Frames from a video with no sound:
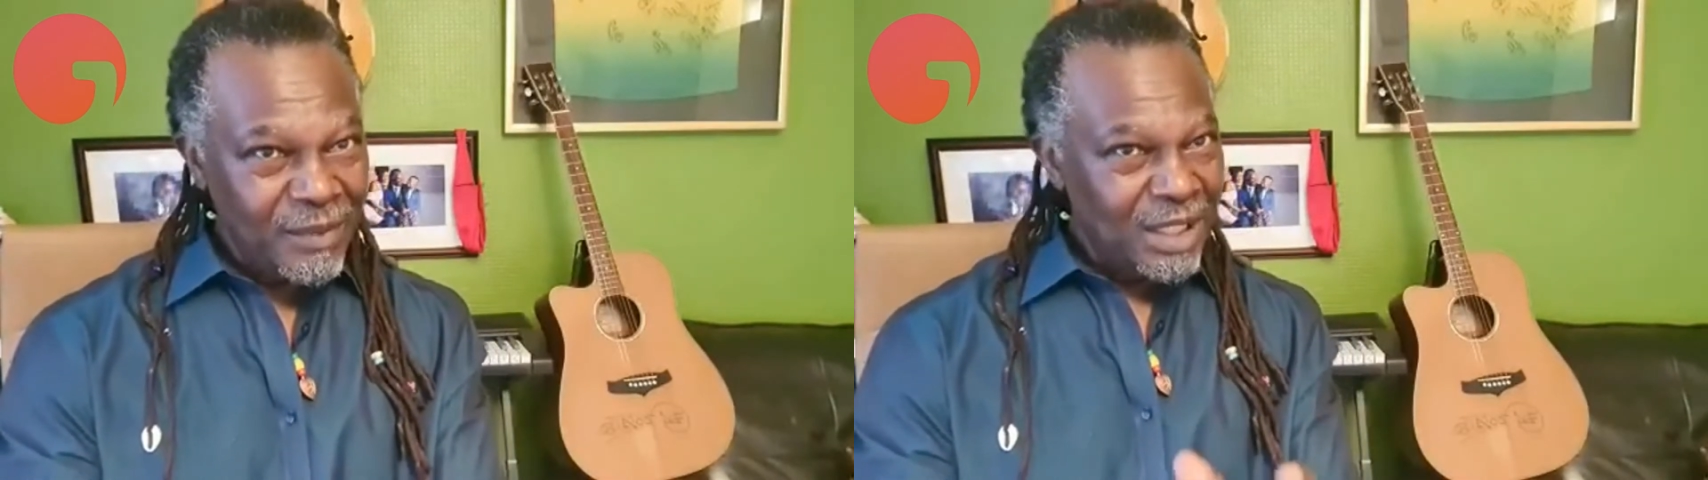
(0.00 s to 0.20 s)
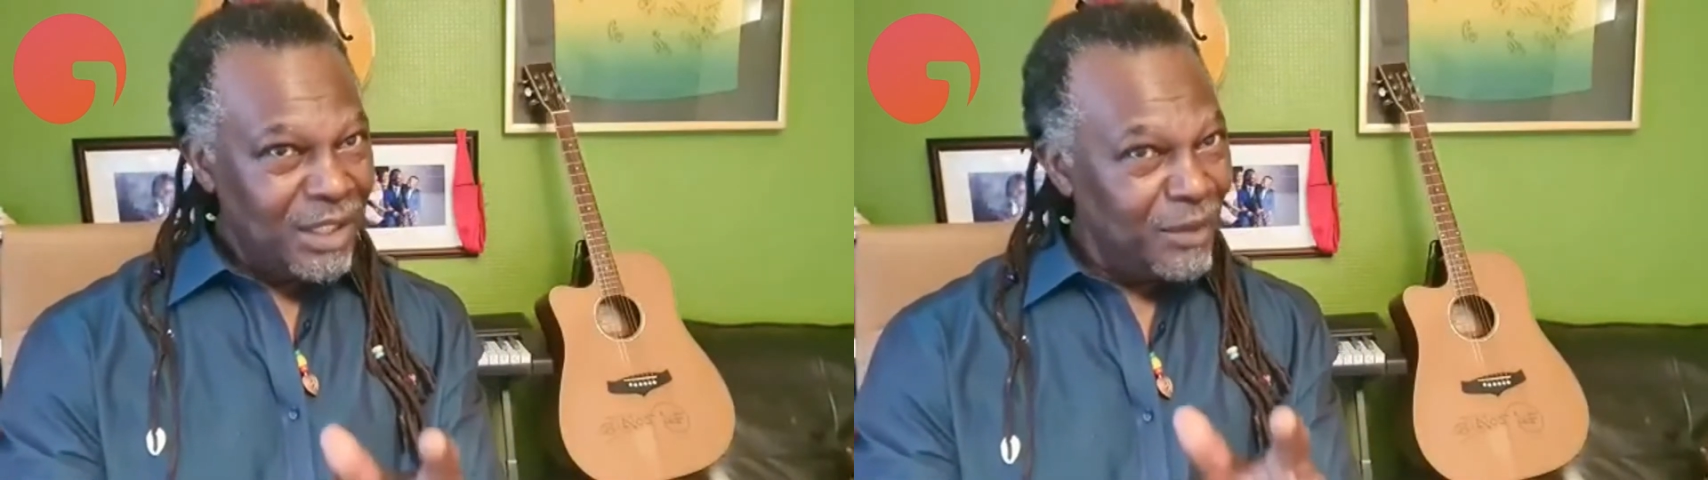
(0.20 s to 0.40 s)

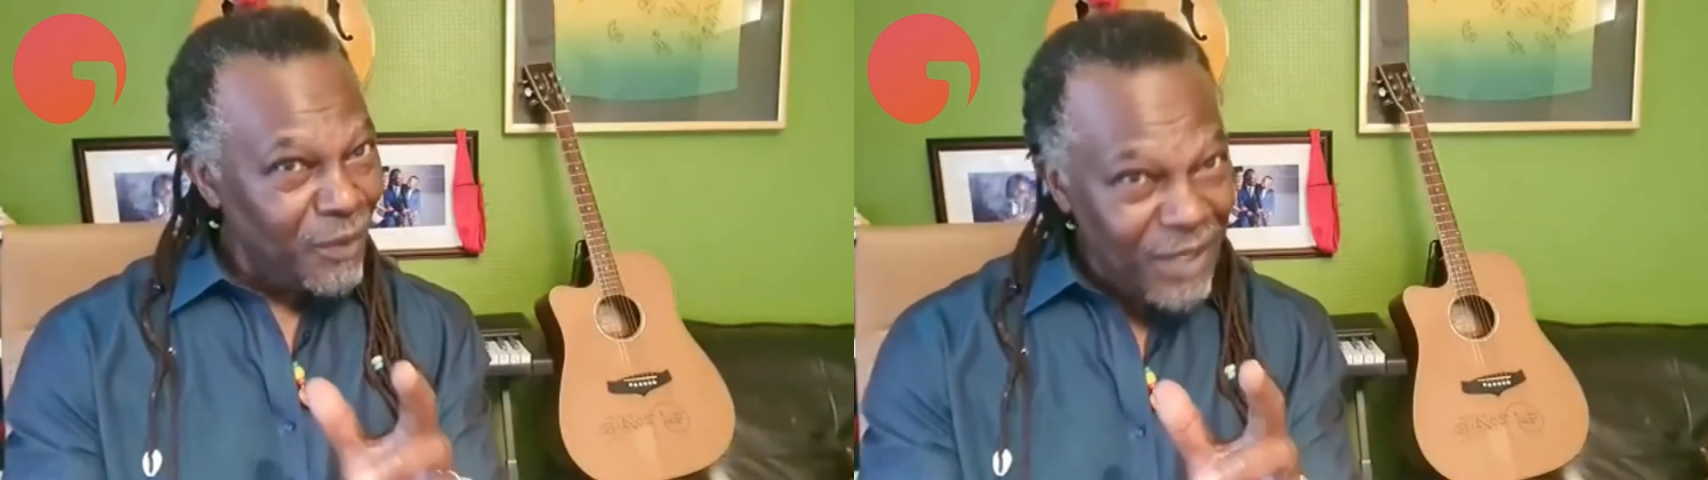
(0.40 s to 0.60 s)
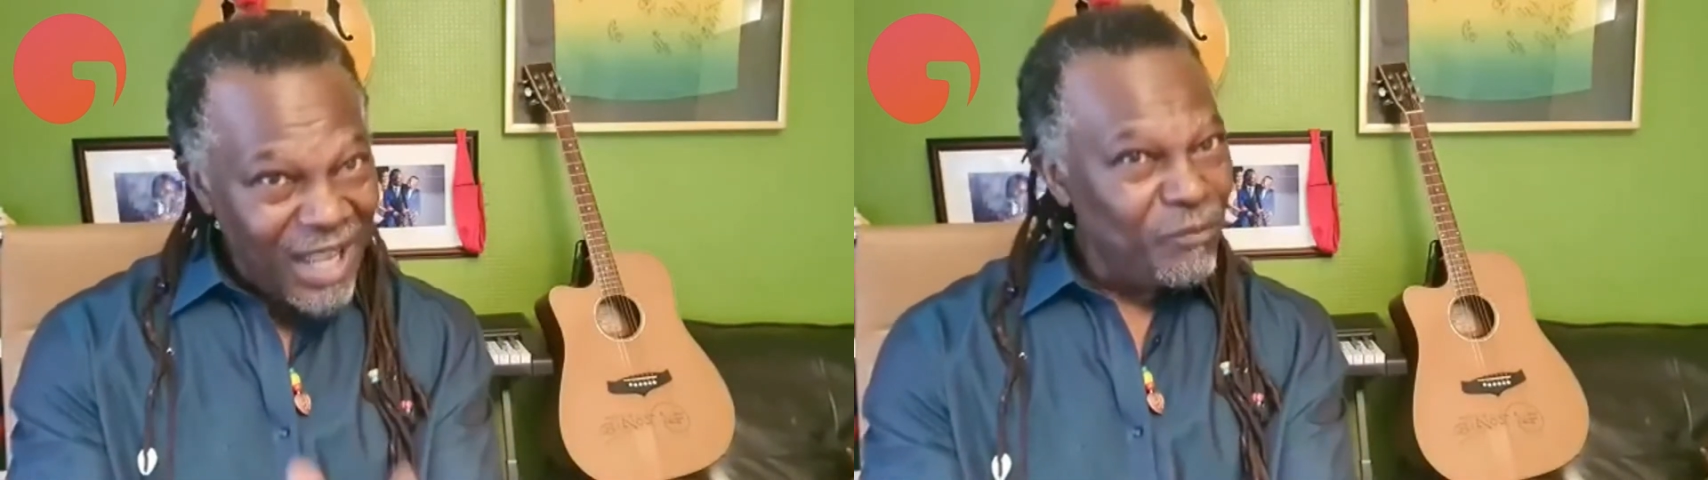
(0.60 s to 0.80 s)
You'll
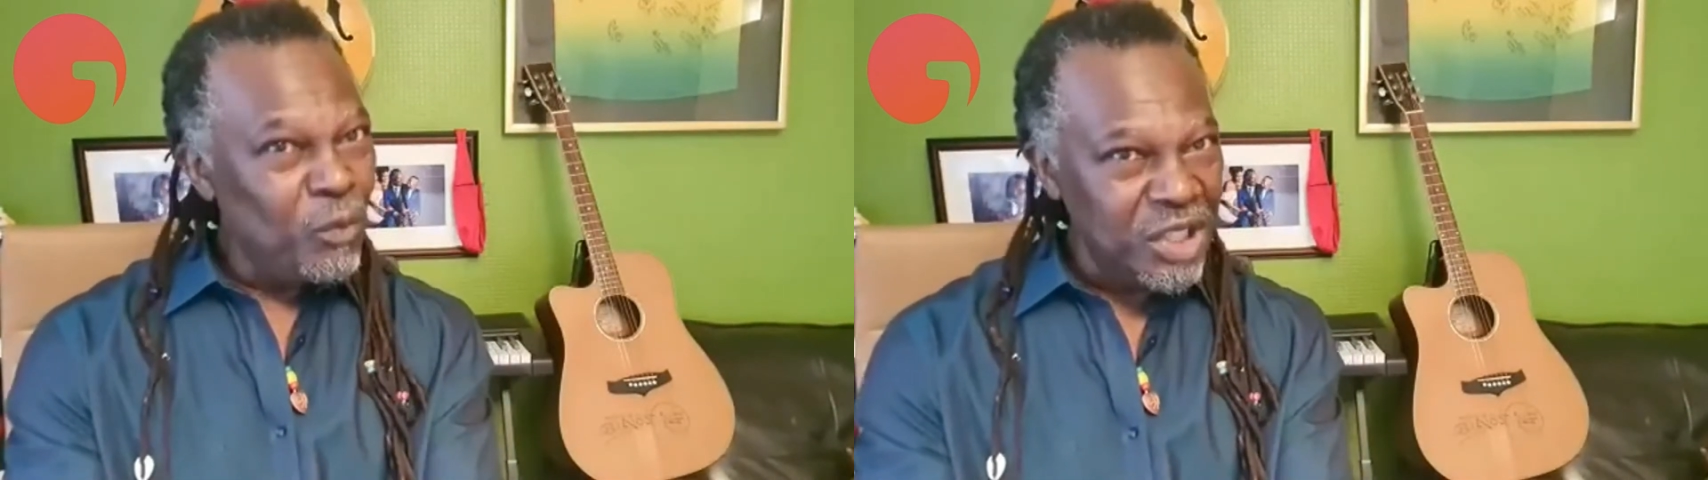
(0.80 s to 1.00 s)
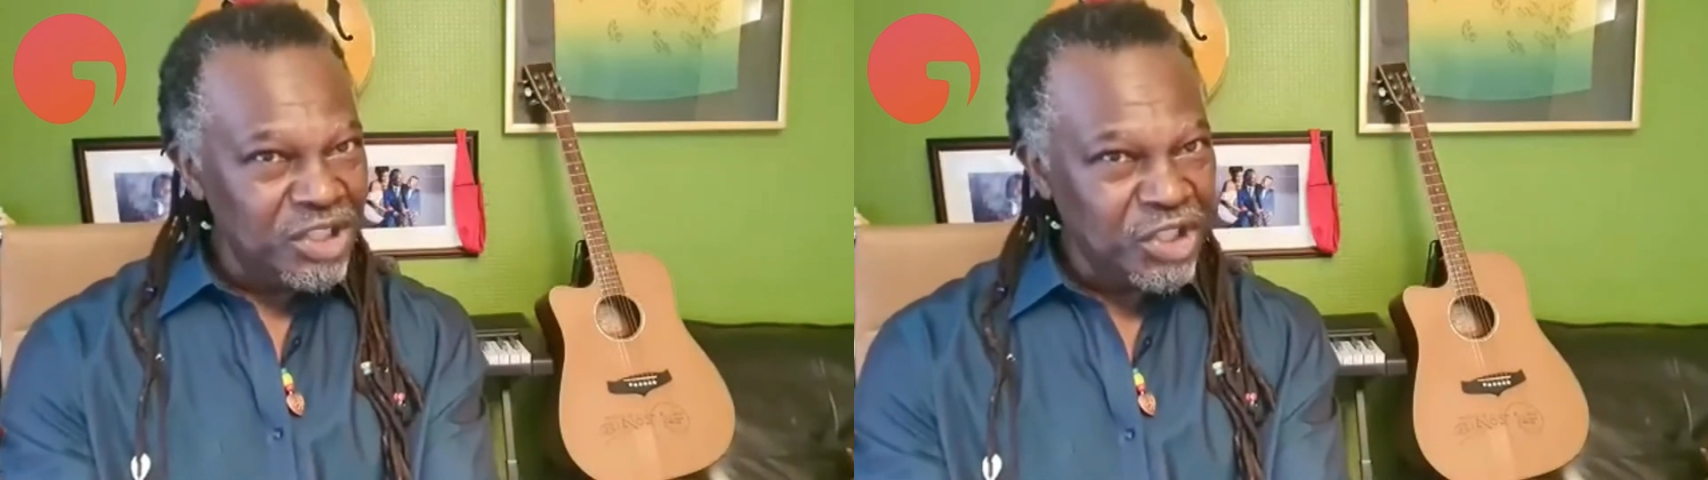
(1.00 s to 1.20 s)
only have
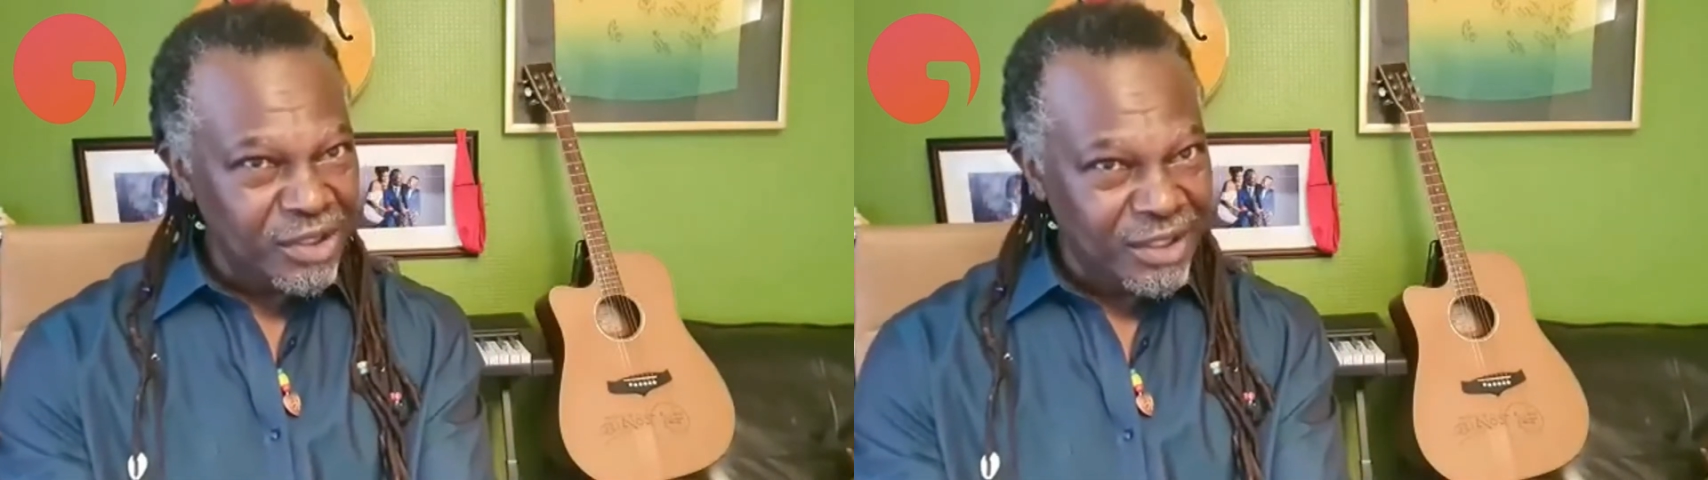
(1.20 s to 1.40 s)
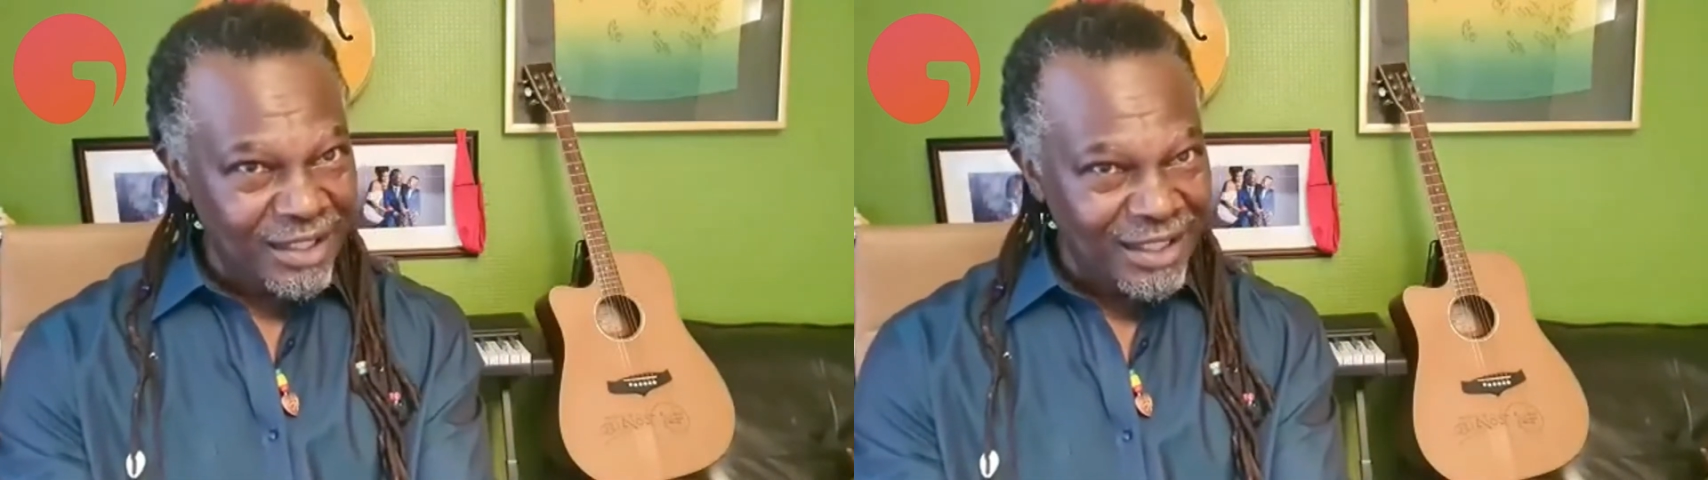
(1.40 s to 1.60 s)
one
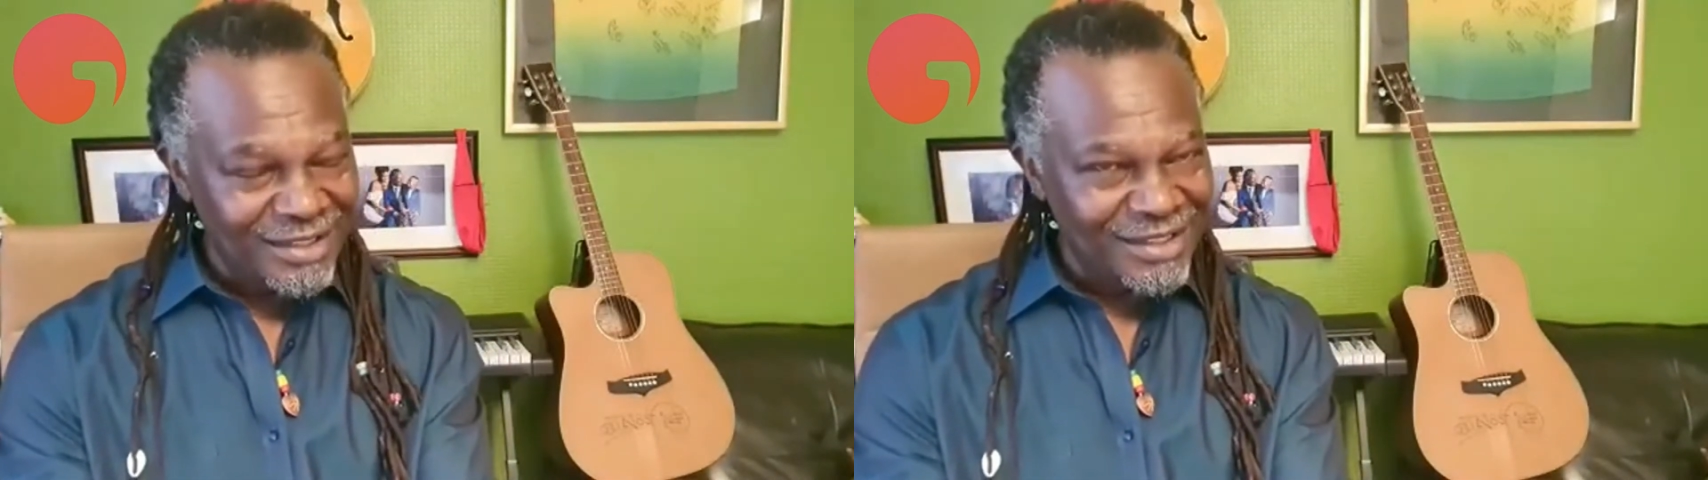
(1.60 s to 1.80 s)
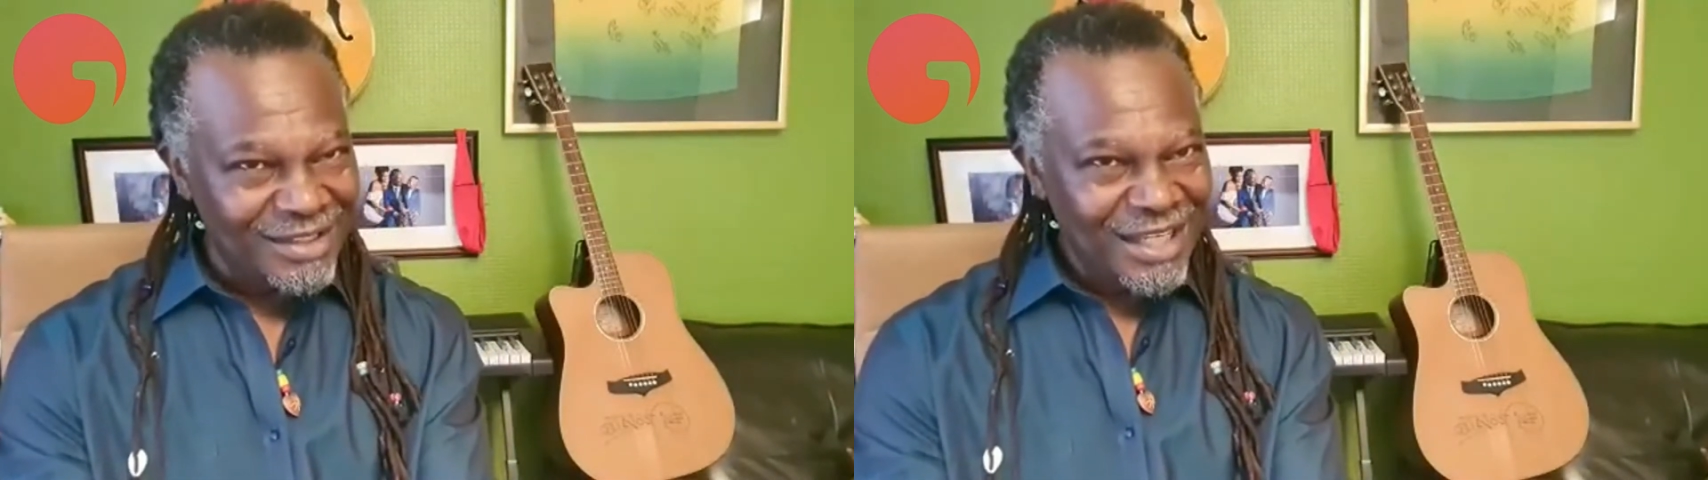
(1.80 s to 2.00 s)
shot at
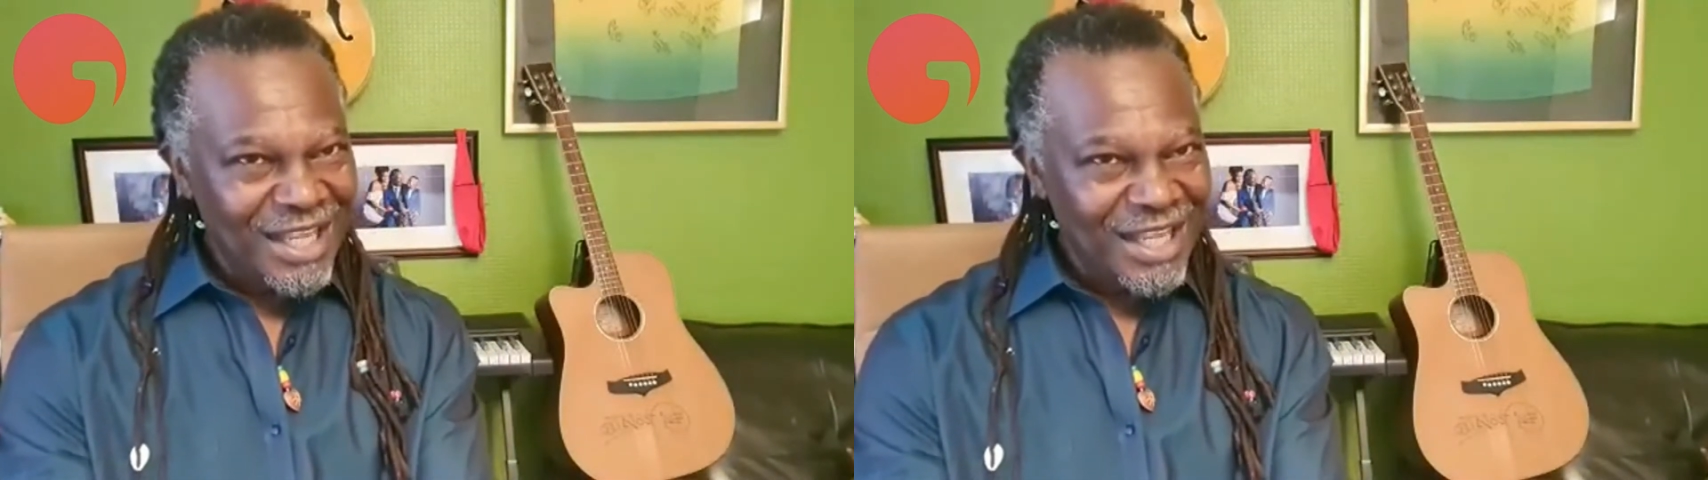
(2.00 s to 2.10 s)
this.